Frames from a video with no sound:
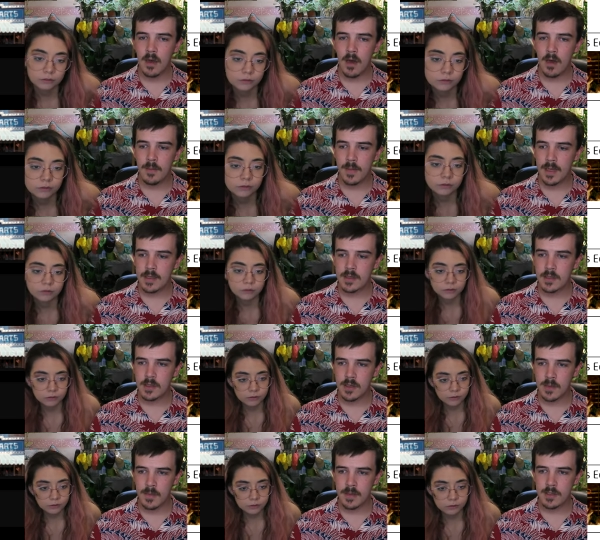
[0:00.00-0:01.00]
Speaker 1: on Main
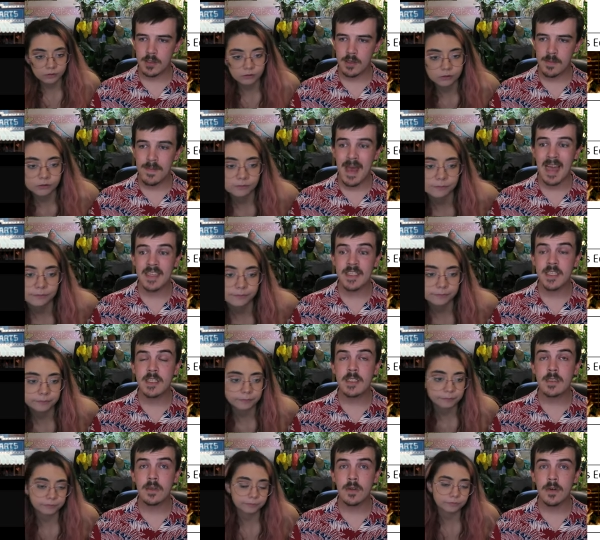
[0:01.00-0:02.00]
Street. Main Street Magic
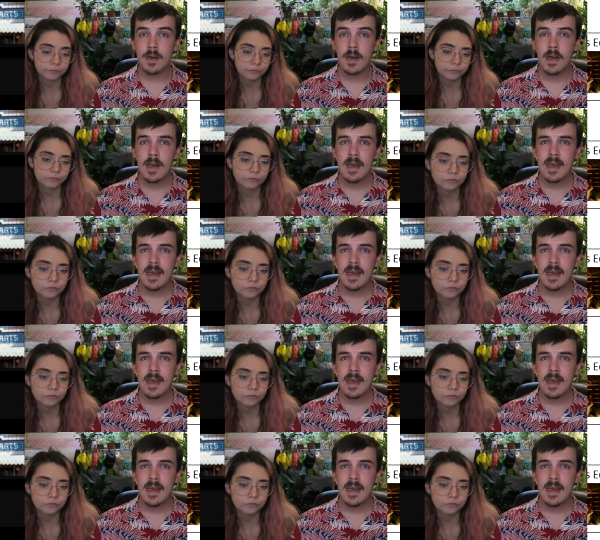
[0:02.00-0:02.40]
Store